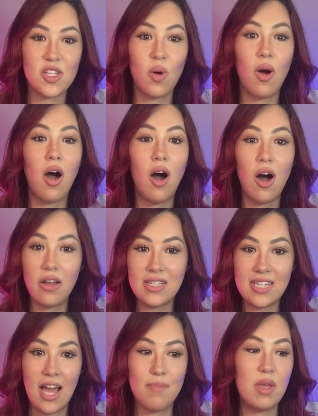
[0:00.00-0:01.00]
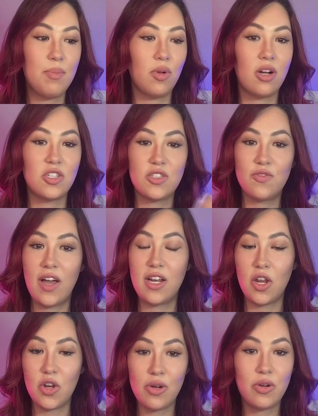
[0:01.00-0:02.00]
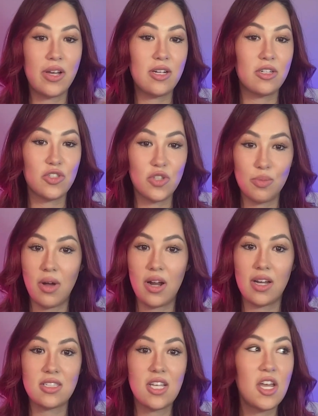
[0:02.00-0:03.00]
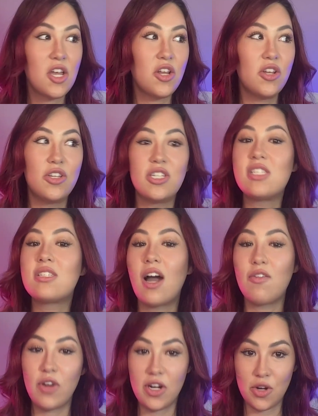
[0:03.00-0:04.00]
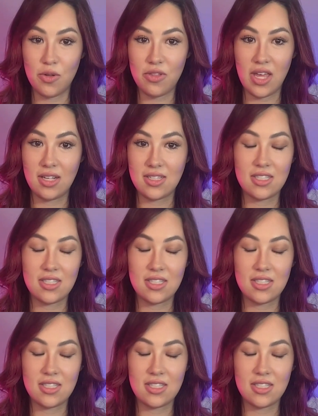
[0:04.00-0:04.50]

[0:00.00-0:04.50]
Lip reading: So all the time, people are just finding new creators, new products, discovering new things.